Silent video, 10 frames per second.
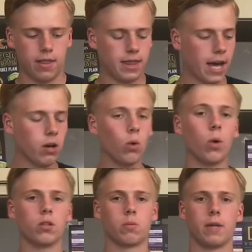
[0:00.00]
they all
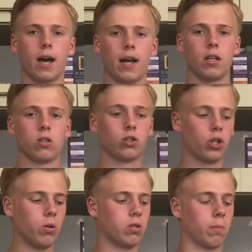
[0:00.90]
want to be going in your
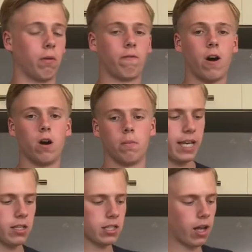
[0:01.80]
juicer preferably.
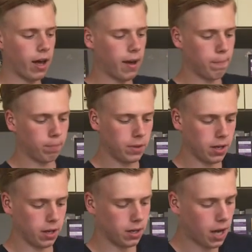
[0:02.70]
Things like
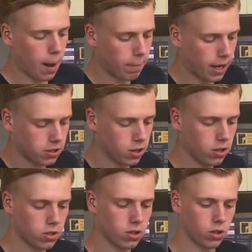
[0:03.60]
nut
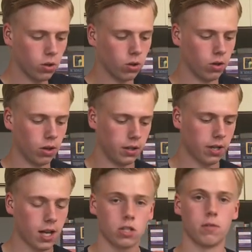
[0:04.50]
butters or
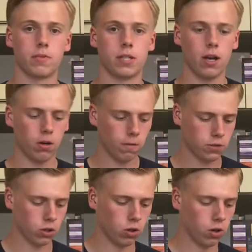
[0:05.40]
nuts
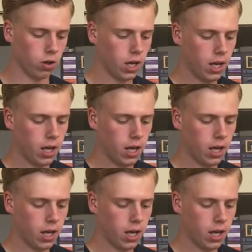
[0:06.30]
themselves or